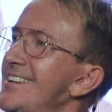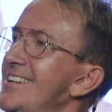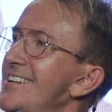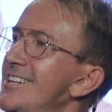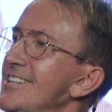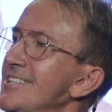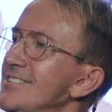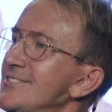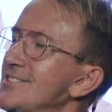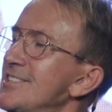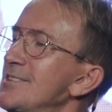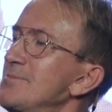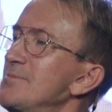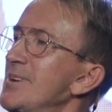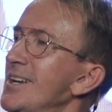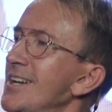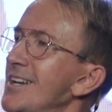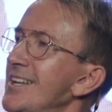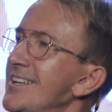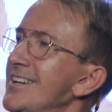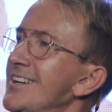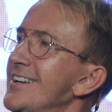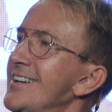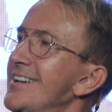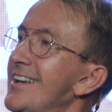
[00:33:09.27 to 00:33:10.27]
gives him a
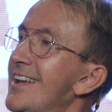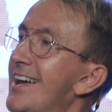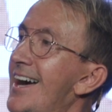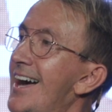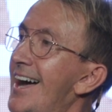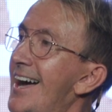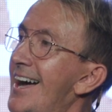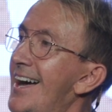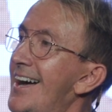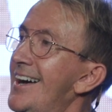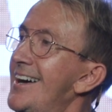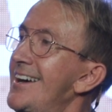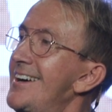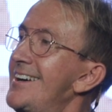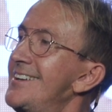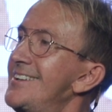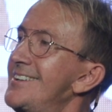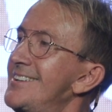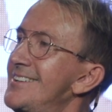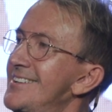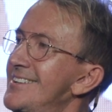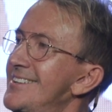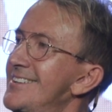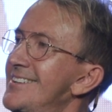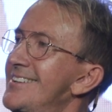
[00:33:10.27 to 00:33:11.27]
little
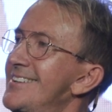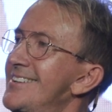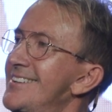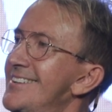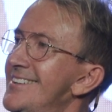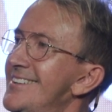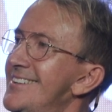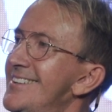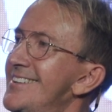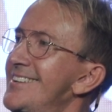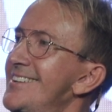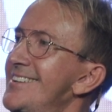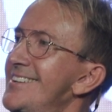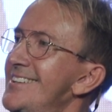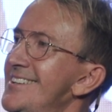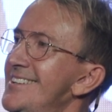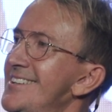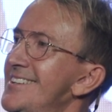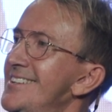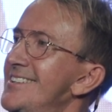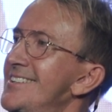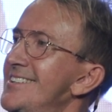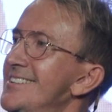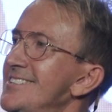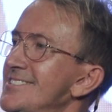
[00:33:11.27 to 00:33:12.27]
nod.
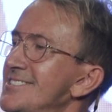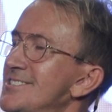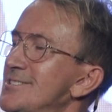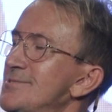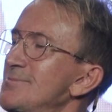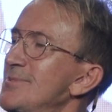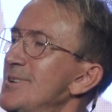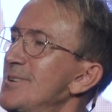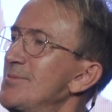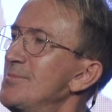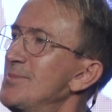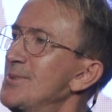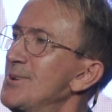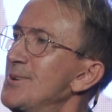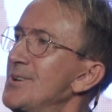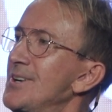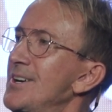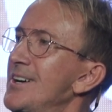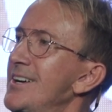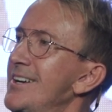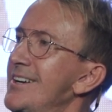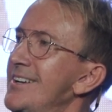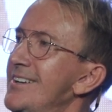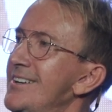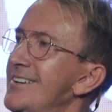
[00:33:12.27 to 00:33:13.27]
"That's my
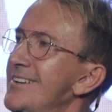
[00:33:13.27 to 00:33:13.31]
boy.